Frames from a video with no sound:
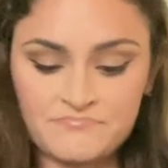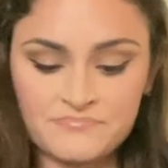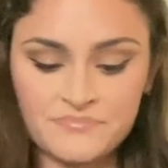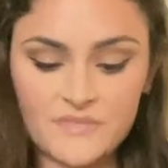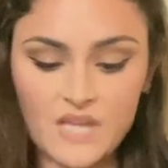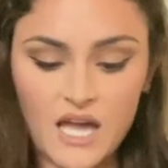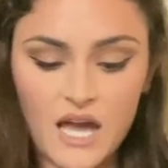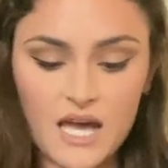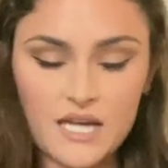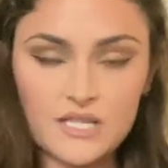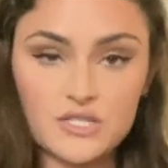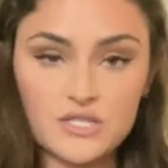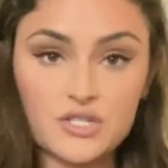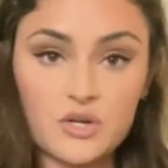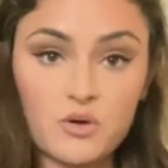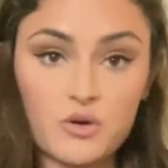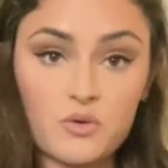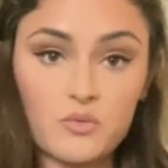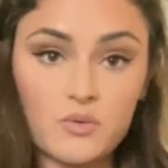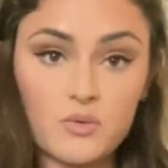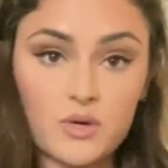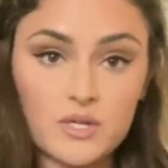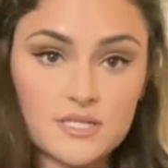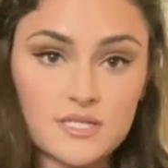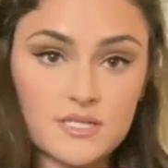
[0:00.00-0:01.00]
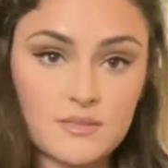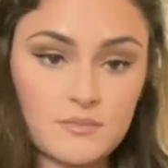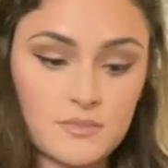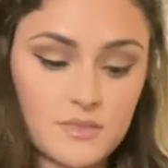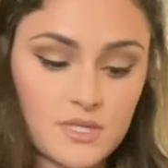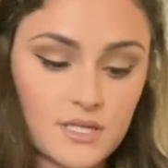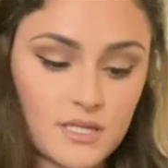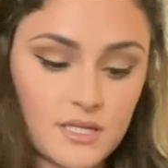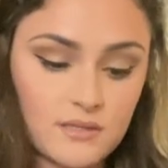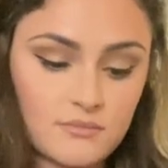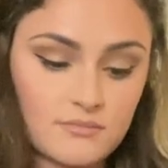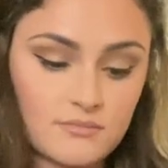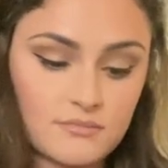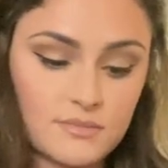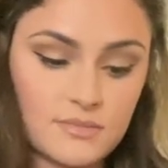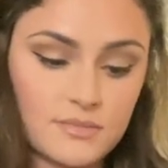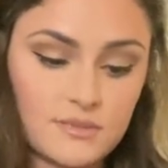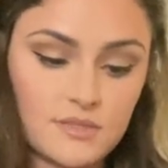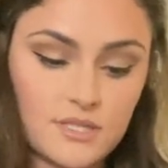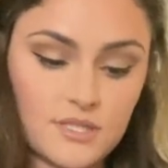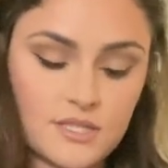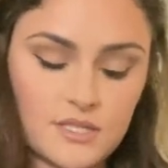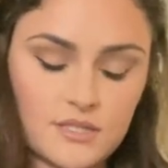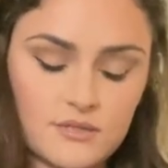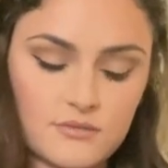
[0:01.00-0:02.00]
I don't want something,
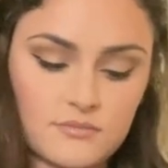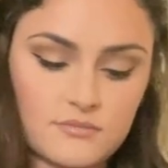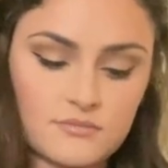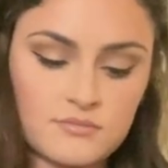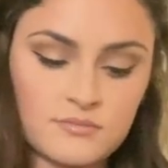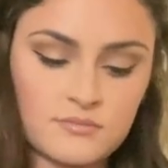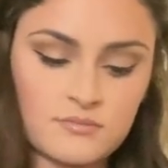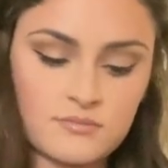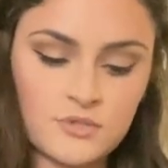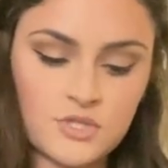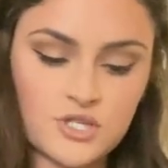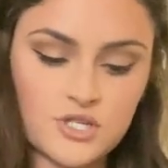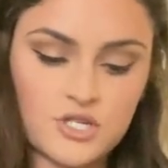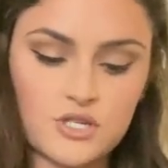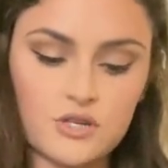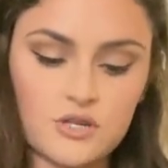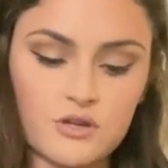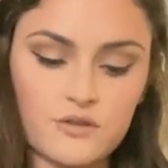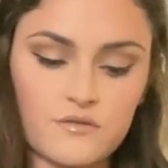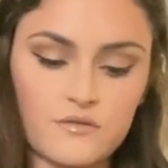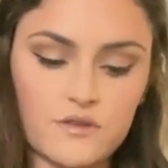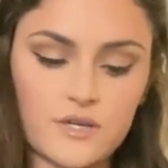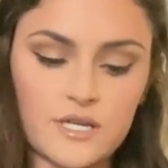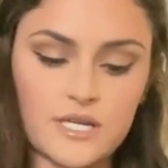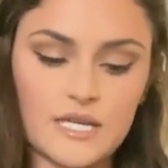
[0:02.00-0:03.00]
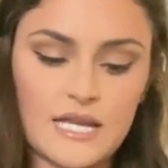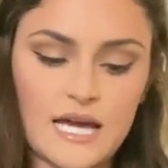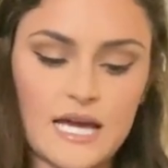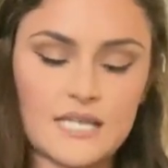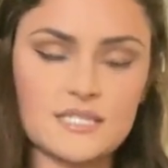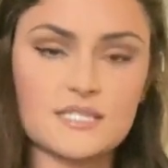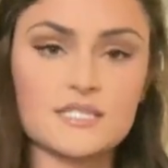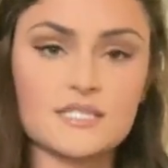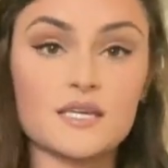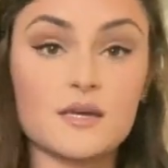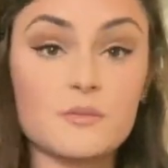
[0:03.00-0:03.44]
you know, sugar-free and nasty.